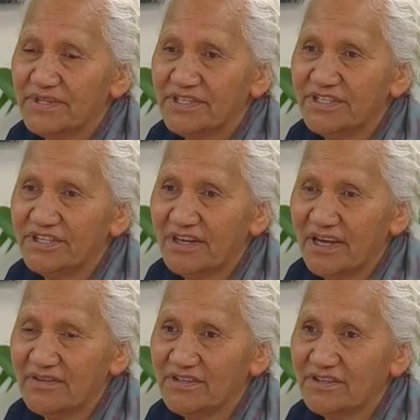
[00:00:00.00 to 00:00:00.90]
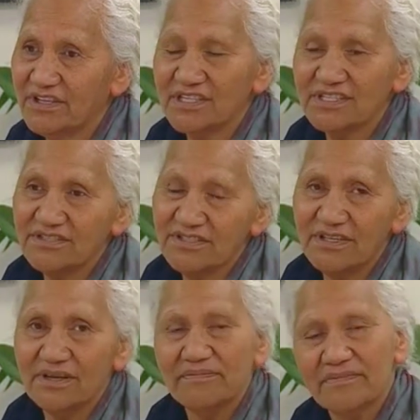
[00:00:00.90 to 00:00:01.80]
but you know, having to listen
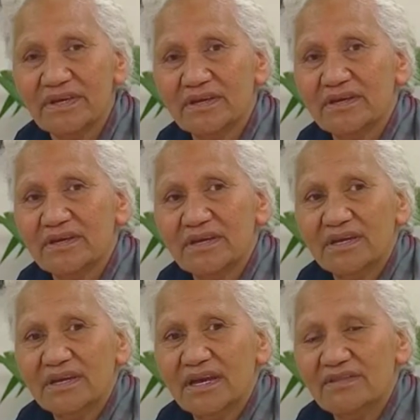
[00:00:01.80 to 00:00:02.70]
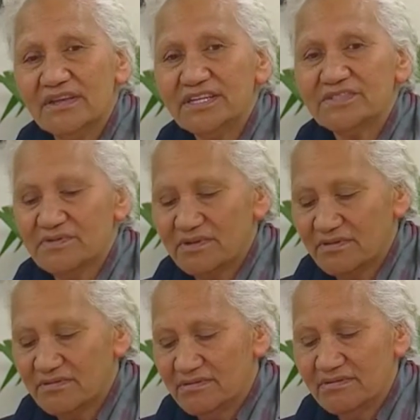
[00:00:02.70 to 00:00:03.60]
to them, and these
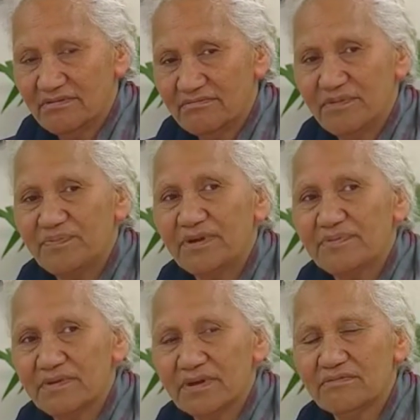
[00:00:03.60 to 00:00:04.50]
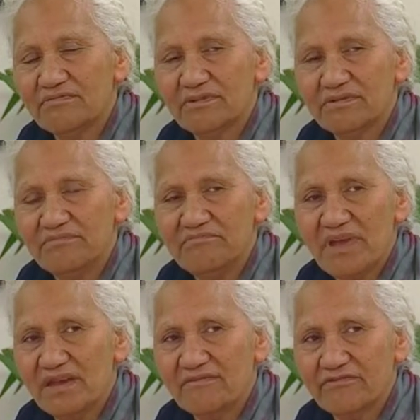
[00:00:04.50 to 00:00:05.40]
were were people uh, were
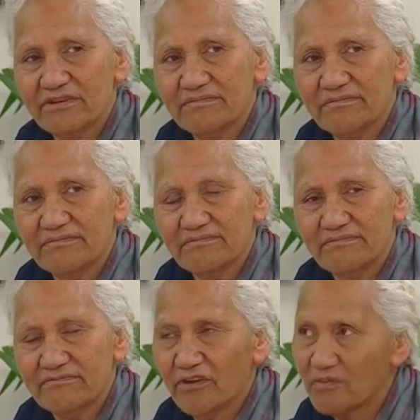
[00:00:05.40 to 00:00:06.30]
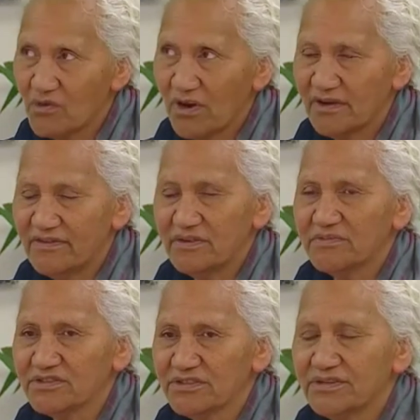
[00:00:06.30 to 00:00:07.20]
men from from all over the
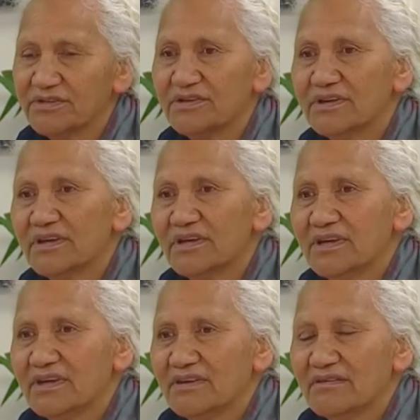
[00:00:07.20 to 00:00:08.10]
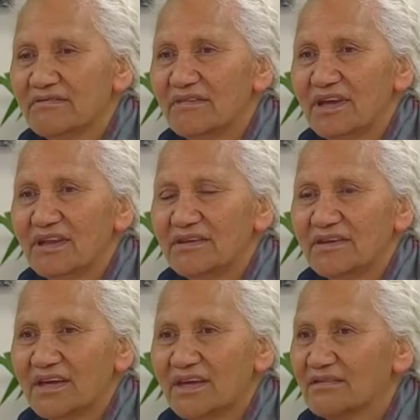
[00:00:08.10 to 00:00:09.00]
motu that
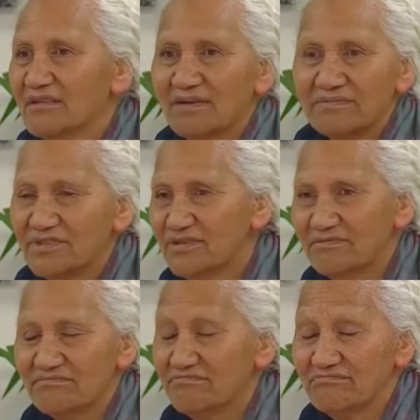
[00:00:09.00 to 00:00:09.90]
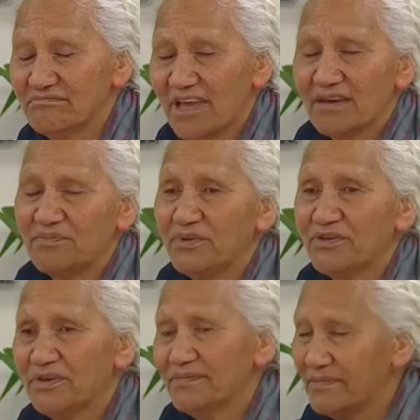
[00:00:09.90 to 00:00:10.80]
had come to out of
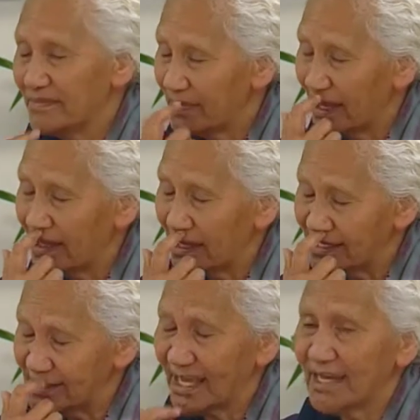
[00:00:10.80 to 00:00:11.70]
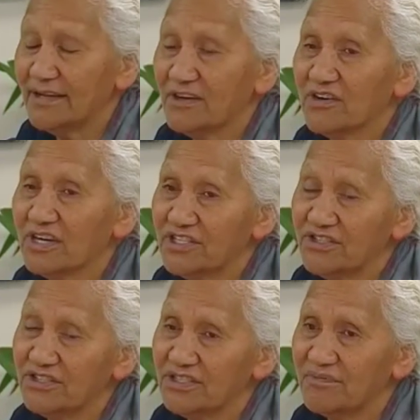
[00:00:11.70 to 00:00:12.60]
Burnham and they stayed in
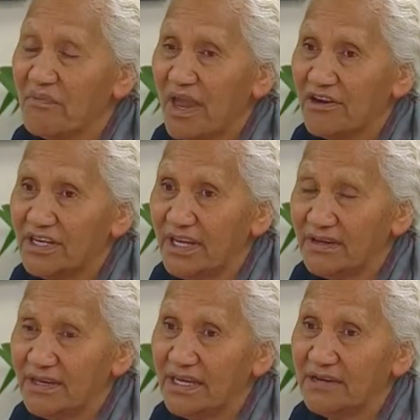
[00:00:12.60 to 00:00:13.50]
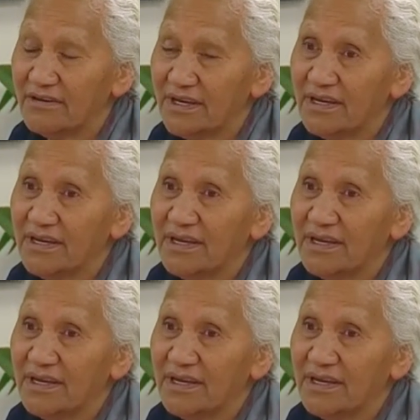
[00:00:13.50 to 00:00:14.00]
Christchurch and married down there and